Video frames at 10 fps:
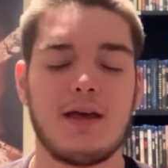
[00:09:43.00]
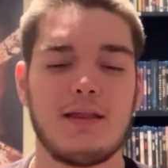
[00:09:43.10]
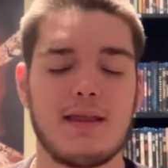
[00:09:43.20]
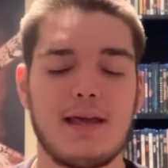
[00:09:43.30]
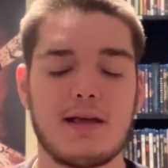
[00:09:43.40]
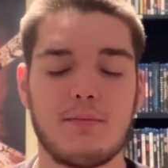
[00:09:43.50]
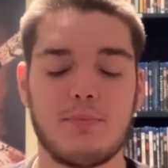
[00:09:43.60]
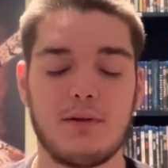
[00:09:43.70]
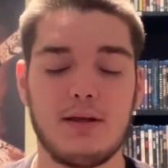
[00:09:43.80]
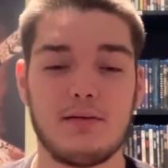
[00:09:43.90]
they
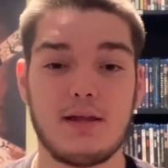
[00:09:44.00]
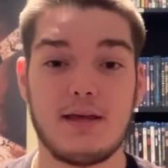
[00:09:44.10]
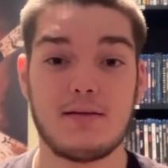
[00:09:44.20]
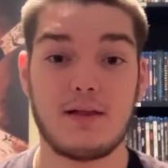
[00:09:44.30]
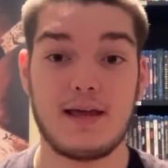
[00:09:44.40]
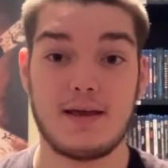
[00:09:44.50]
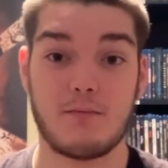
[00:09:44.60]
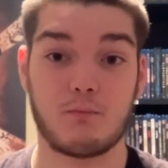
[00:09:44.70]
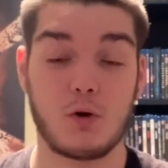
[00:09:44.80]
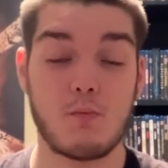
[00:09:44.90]
completely, like,
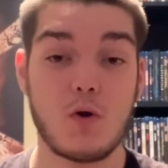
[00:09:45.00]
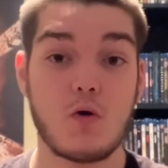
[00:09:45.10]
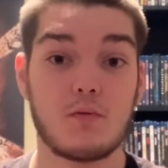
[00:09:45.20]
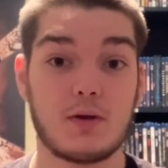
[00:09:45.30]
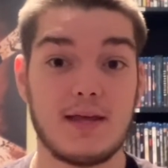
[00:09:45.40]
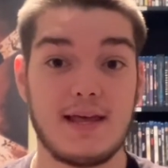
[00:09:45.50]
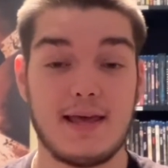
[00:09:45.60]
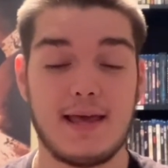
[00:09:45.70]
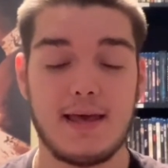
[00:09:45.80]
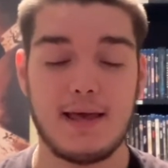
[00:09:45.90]
removed
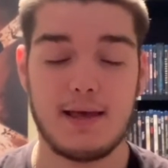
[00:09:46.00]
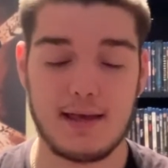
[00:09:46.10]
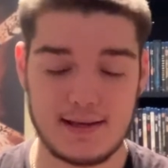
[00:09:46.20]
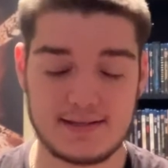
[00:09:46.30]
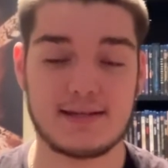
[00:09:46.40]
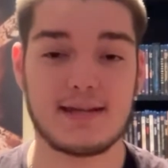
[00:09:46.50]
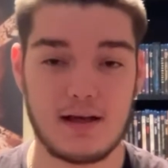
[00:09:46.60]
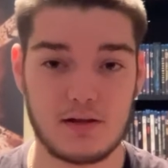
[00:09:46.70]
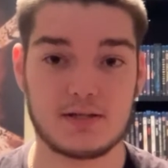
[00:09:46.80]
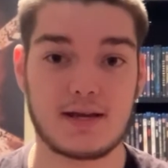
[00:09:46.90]
his
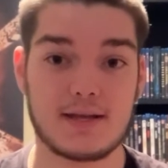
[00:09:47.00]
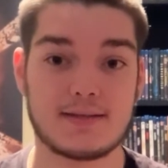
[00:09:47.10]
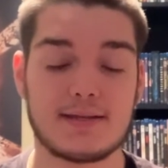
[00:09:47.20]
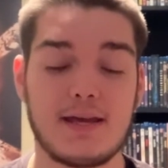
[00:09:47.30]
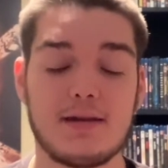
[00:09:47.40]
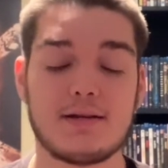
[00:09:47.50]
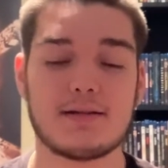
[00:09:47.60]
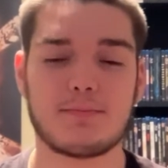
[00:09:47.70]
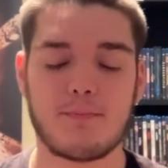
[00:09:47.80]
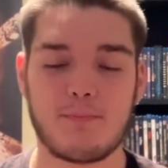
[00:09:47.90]
intelligence and
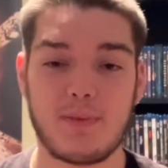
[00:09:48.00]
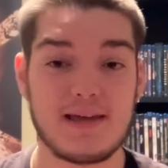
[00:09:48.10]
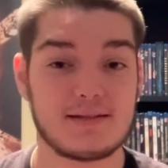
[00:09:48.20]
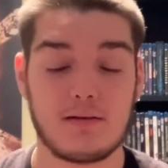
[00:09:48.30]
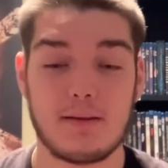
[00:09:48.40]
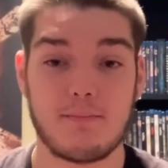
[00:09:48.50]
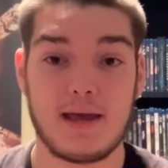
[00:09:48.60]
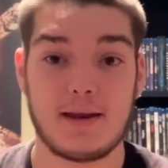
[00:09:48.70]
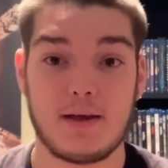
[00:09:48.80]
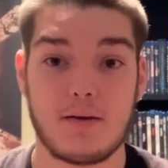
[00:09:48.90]
just basically
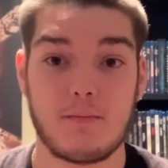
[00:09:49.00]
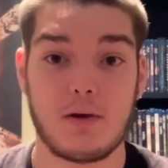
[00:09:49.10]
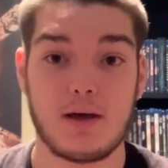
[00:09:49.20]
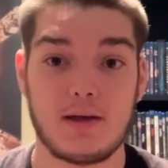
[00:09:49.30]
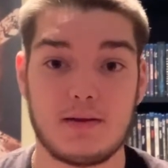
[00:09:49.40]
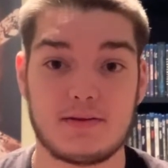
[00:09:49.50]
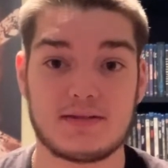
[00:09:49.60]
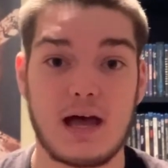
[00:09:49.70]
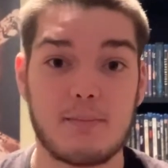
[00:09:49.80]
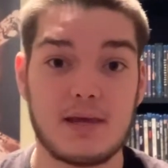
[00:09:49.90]
made him a
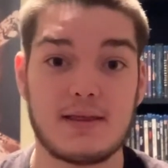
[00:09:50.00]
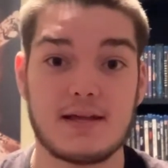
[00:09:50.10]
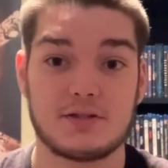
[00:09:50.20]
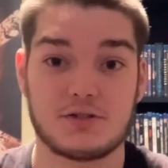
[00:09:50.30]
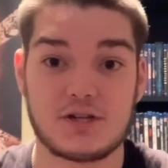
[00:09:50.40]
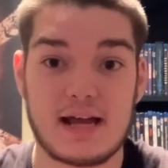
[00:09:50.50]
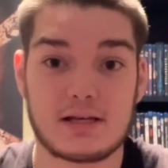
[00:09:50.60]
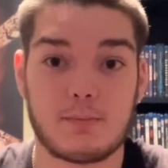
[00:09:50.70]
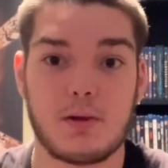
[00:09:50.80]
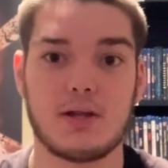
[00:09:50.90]
zombie that's jacked
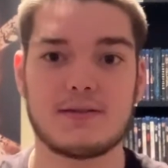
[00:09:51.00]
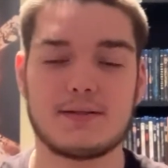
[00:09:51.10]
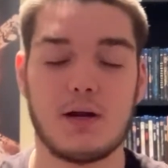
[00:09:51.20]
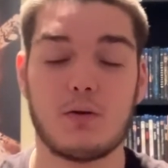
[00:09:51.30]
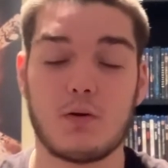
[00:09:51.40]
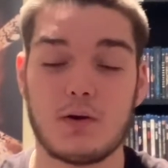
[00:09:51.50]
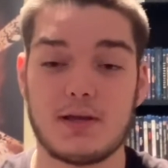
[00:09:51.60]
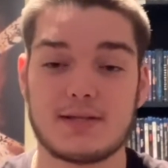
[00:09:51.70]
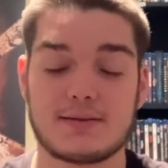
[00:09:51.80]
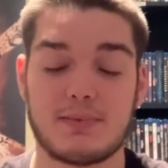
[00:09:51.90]
up on
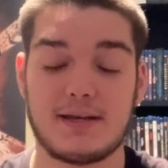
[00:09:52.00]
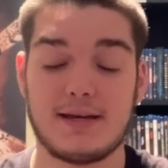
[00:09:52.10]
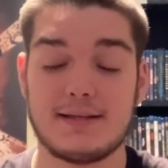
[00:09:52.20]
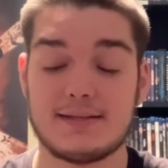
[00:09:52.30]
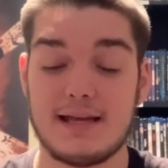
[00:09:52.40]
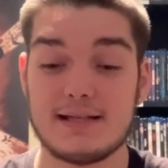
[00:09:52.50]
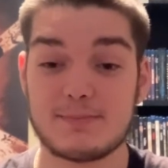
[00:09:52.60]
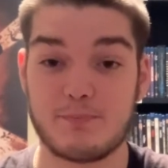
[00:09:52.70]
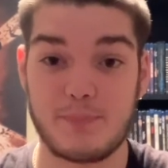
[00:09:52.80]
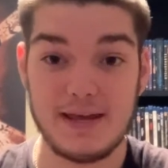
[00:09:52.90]
steroids, because that's
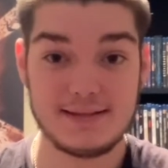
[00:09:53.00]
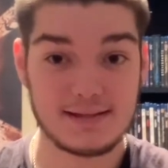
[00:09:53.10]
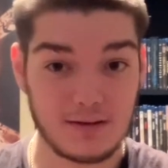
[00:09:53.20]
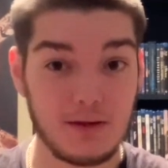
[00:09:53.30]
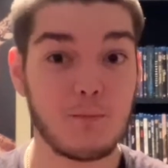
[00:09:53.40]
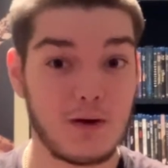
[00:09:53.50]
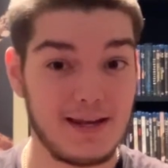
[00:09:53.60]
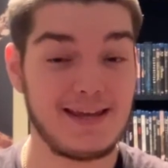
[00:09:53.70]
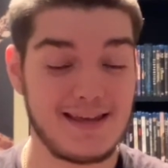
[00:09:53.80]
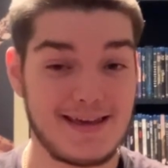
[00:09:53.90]
basically what
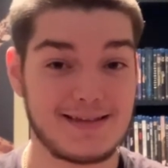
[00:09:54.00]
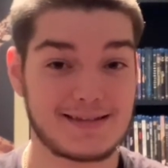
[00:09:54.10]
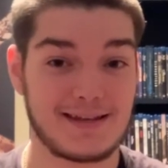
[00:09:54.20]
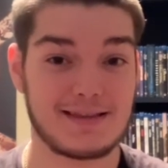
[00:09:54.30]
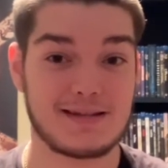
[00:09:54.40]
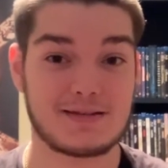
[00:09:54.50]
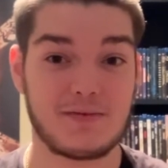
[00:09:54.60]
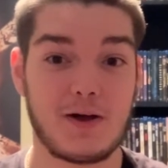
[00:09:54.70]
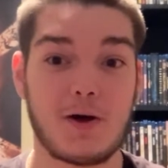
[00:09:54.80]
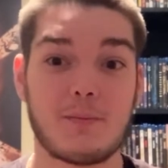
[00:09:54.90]
he is in this
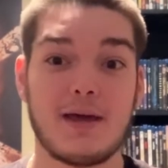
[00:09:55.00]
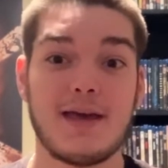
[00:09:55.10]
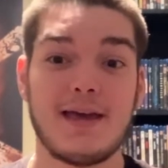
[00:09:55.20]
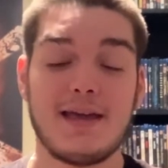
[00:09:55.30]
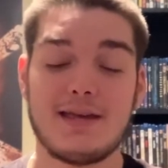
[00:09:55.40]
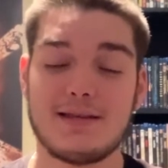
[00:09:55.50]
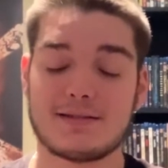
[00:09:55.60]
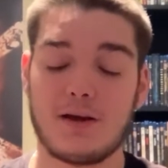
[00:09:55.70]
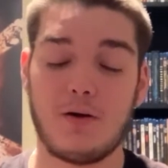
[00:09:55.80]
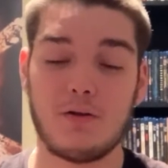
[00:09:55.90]
film.
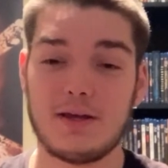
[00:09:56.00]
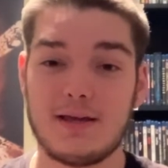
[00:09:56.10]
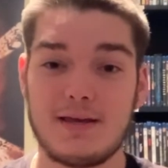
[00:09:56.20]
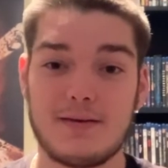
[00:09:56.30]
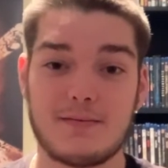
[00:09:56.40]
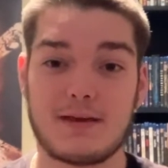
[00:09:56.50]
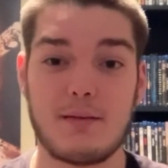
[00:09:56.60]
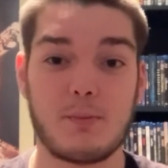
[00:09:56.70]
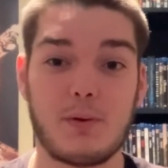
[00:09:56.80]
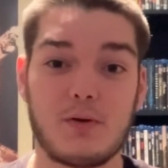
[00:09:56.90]
He's only
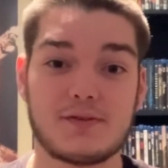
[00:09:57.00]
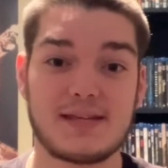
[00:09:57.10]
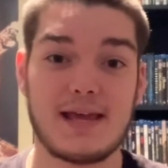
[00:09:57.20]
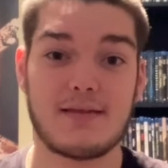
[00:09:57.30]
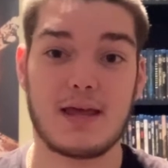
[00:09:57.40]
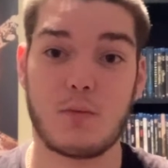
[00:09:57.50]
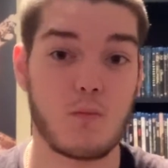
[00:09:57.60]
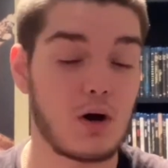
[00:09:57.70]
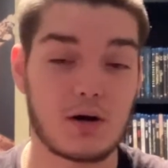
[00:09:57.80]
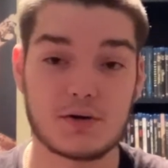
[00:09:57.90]
capable of saying, like,
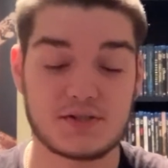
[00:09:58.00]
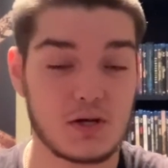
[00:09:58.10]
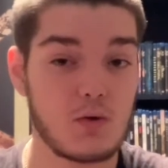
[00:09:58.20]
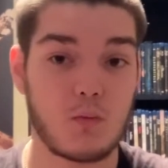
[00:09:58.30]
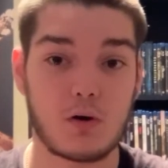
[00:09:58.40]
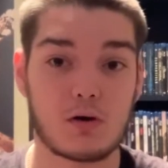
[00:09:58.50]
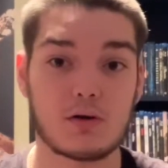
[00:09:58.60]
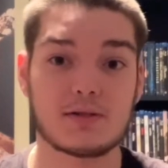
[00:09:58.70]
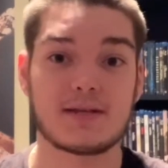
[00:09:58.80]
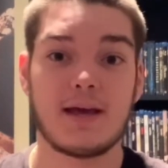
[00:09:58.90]
one or two
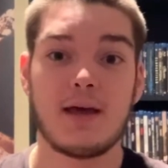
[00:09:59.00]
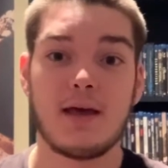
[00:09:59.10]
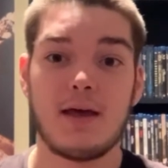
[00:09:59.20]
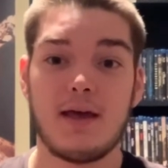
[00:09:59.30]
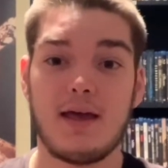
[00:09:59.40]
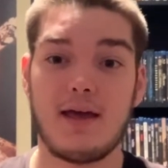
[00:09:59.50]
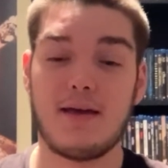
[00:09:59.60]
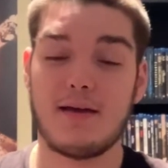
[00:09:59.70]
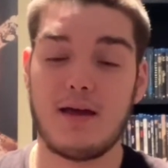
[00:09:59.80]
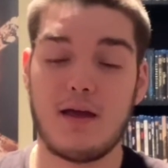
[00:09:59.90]
words
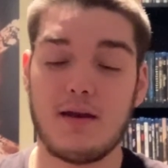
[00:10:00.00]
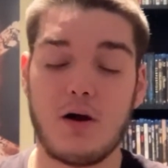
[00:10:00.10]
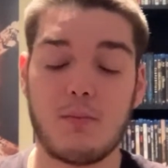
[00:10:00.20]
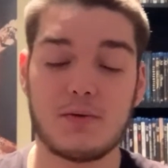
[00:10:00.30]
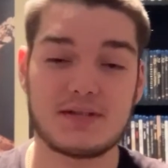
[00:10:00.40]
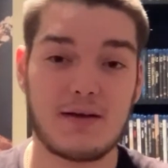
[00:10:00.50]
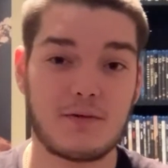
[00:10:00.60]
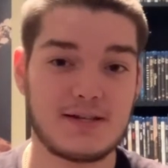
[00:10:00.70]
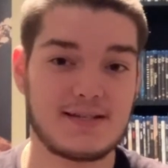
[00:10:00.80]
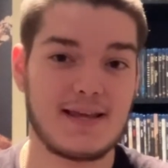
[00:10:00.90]
in almost
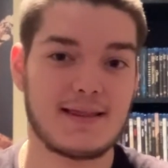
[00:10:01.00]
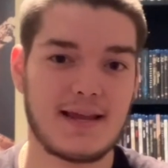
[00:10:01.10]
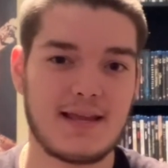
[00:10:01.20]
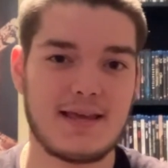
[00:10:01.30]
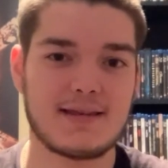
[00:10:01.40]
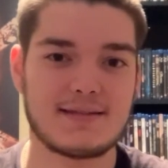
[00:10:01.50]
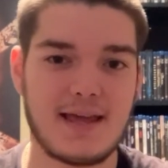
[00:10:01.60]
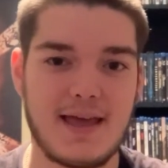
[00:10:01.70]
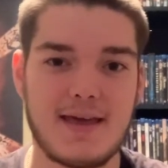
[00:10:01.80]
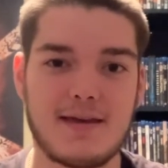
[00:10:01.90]
every scene that he is
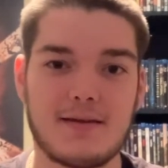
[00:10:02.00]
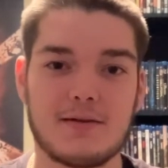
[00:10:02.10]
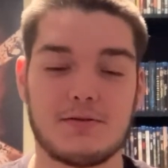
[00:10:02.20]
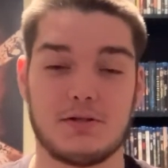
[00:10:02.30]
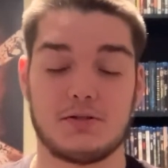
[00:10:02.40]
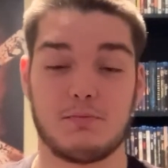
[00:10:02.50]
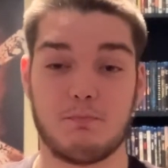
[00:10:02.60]
in. Just